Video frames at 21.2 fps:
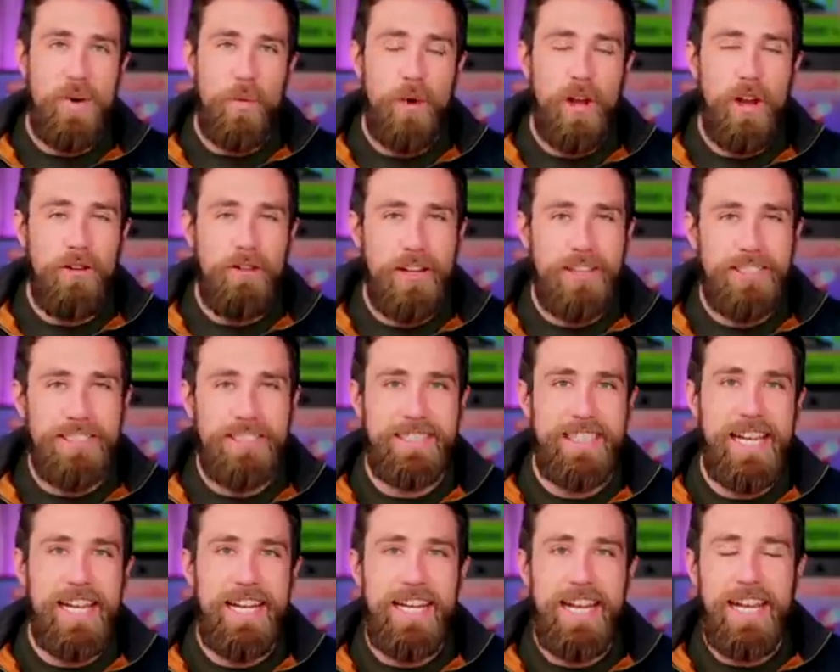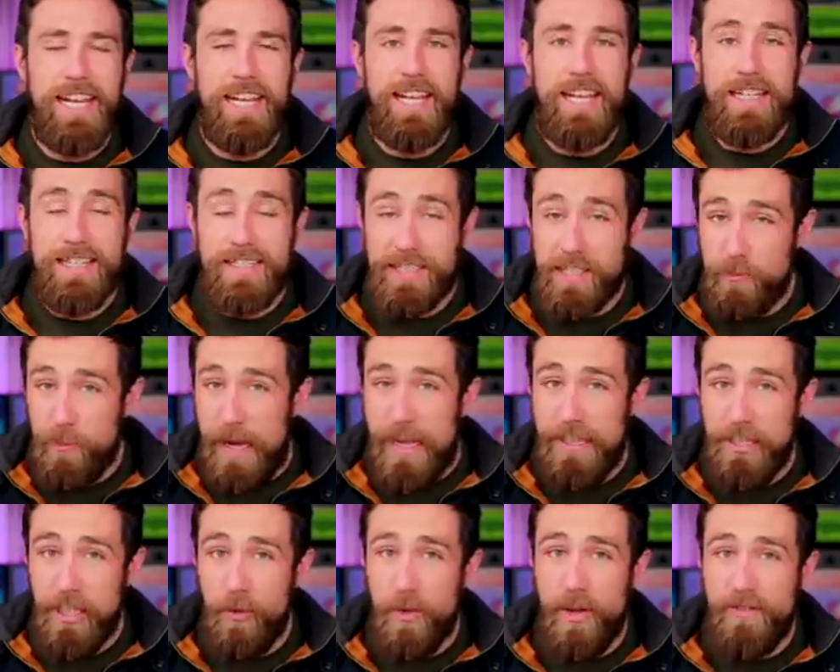We are exceeding,
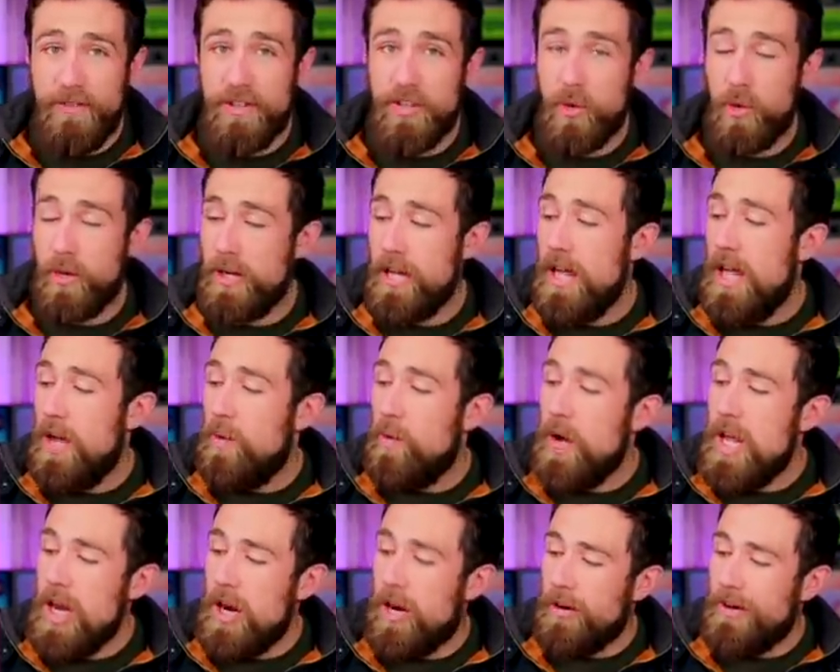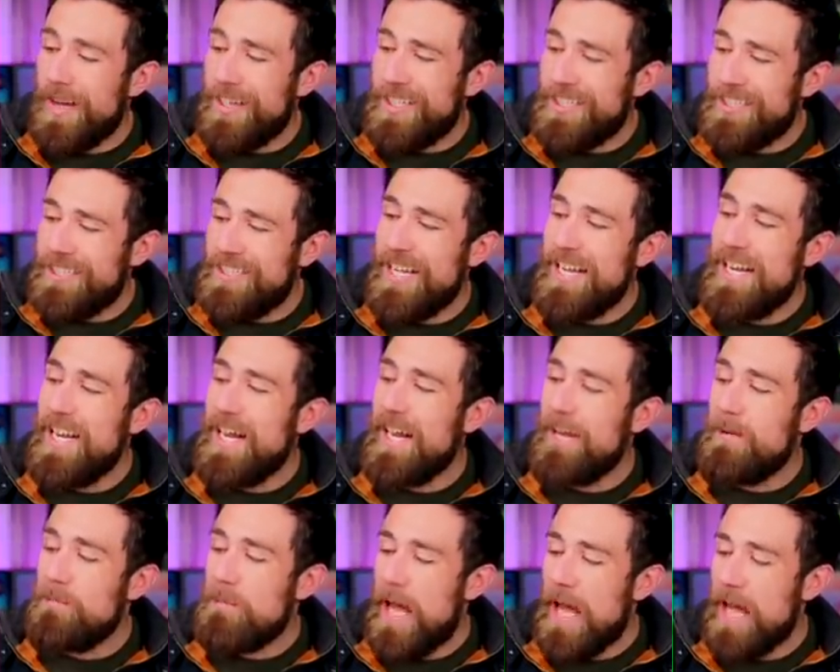despite low inventory, we are
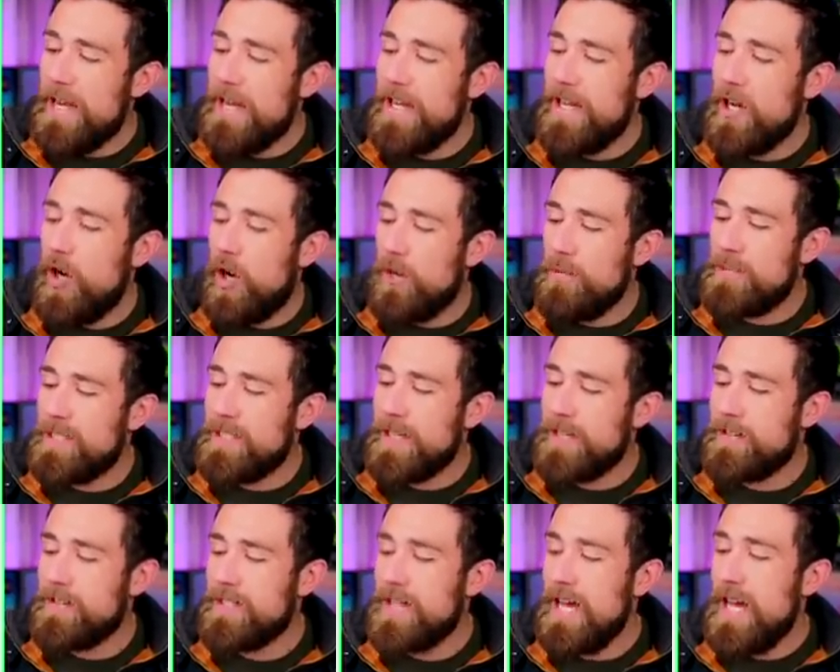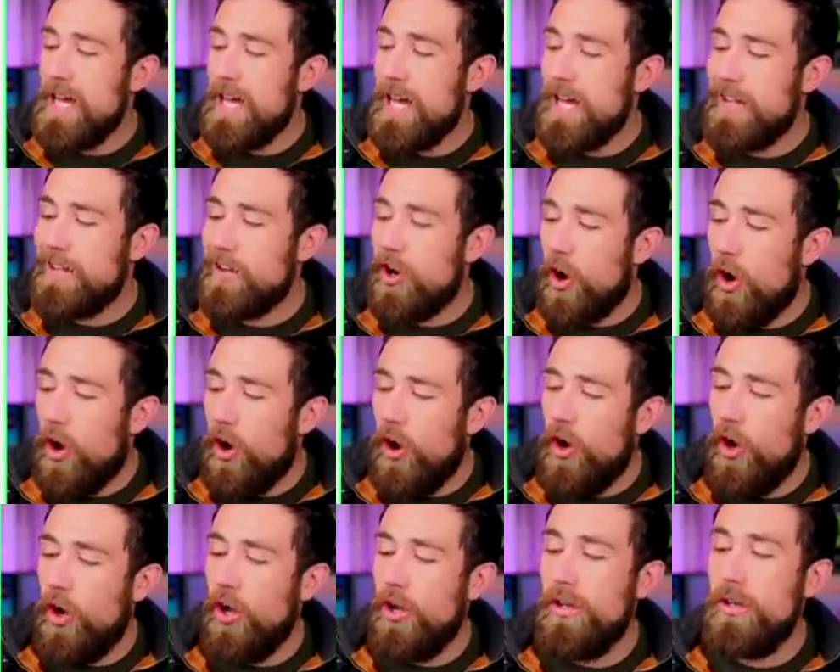exceeding pending home sales in
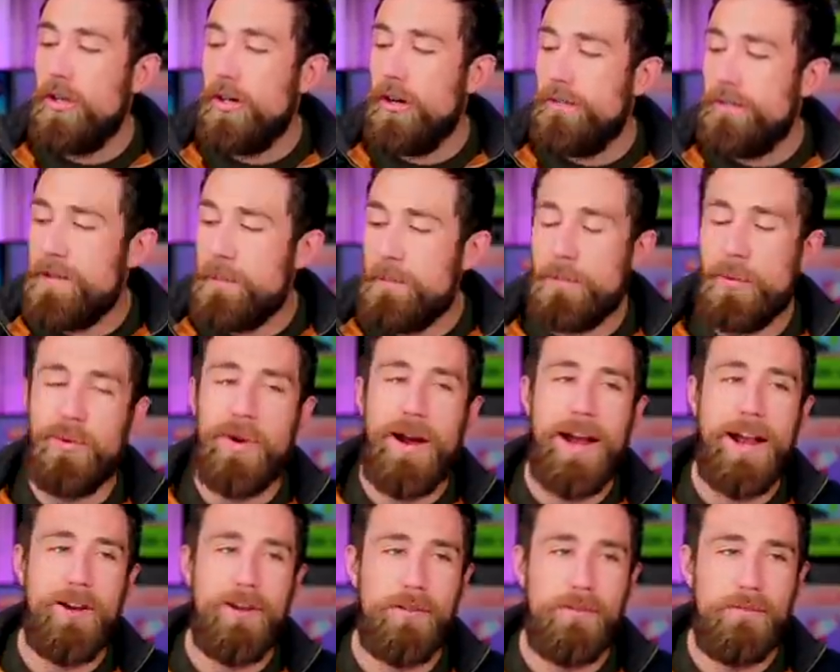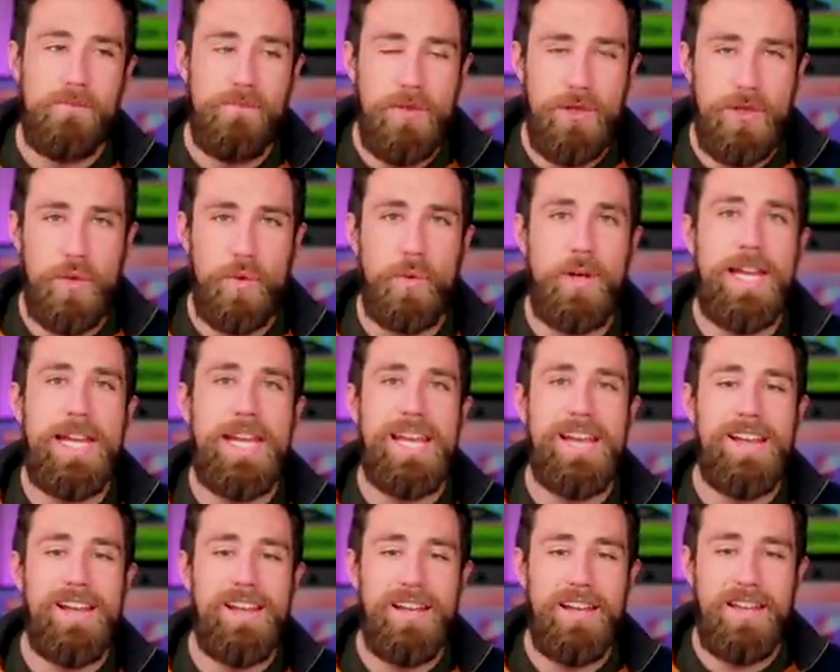all of the prior
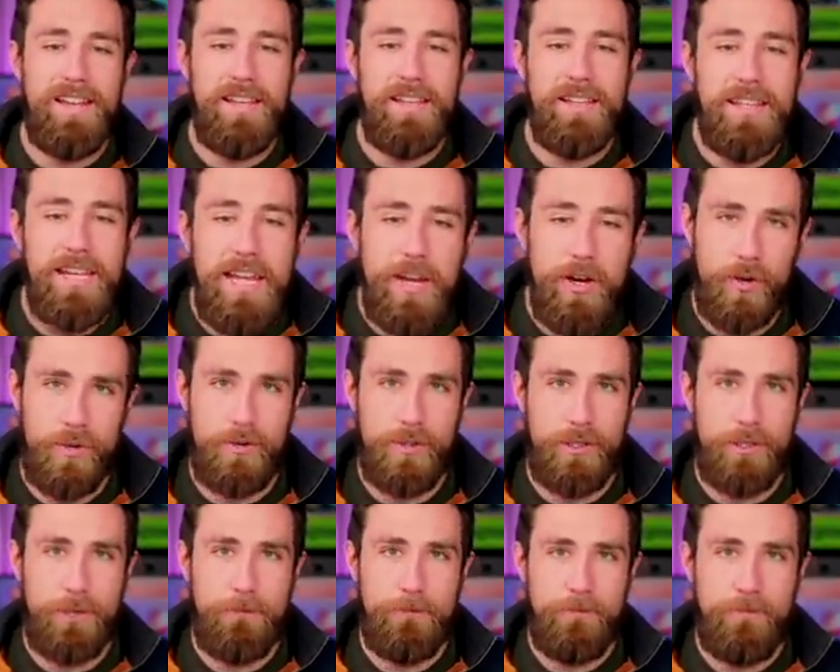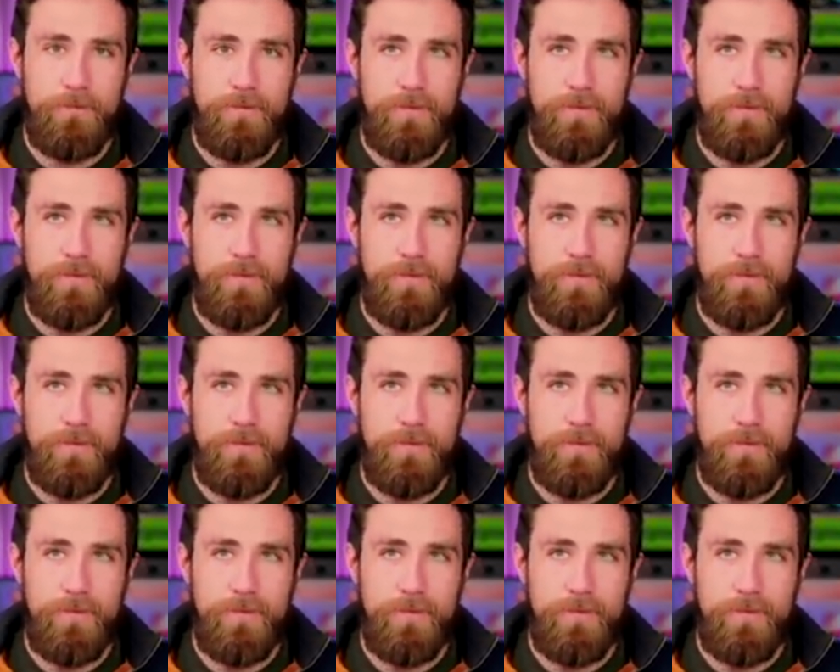three years.